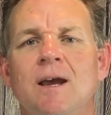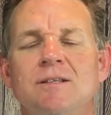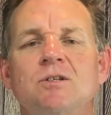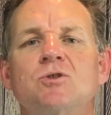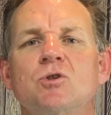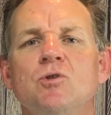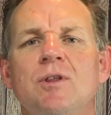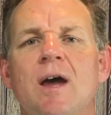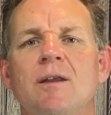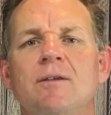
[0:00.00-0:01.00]
And to do
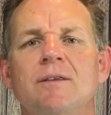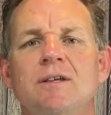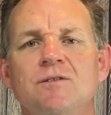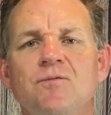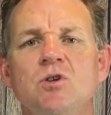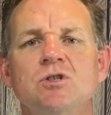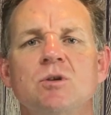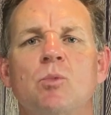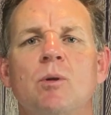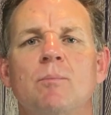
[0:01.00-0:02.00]
that, there's a few
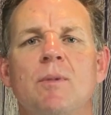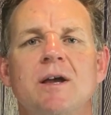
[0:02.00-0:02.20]
simple